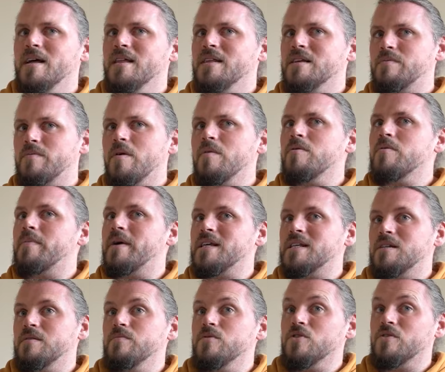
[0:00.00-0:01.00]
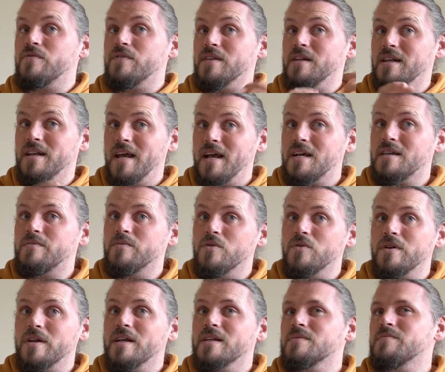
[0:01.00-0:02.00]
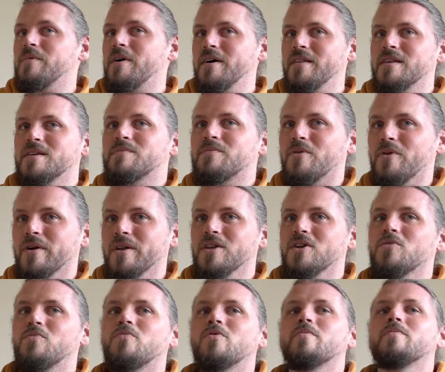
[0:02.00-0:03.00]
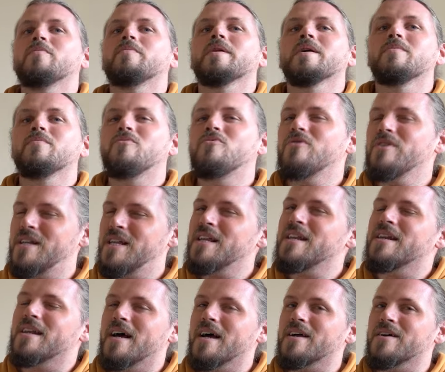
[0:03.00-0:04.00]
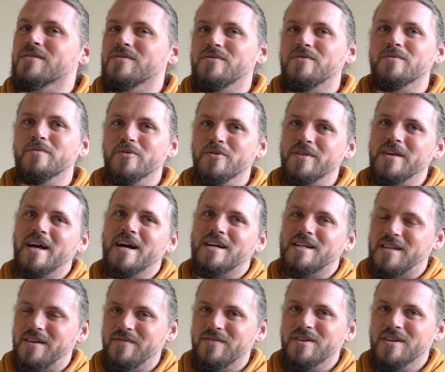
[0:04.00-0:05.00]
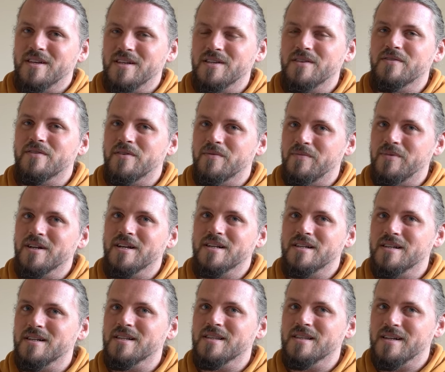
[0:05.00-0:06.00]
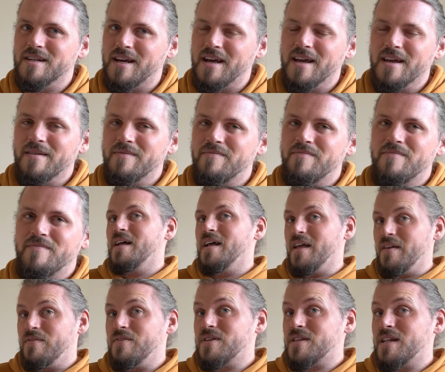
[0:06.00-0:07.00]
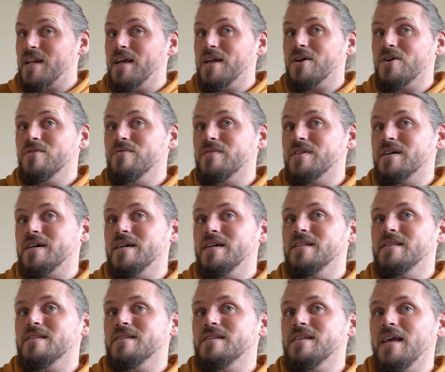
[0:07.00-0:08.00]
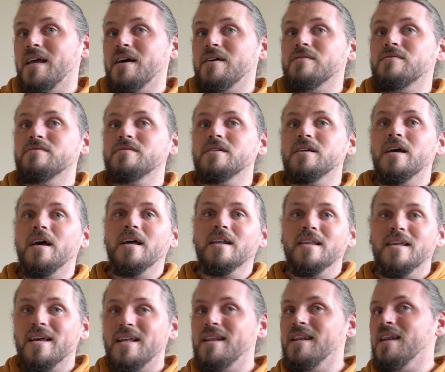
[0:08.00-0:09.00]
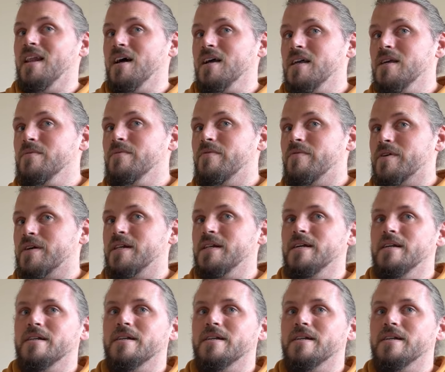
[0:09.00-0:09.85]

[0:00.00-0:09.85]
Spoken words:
It's maybe best to book for the next morning, as by this point you're probably pretty knackered from all the activities you've completed in the day. If you're staying overnight in the Sound and get lucky with a clear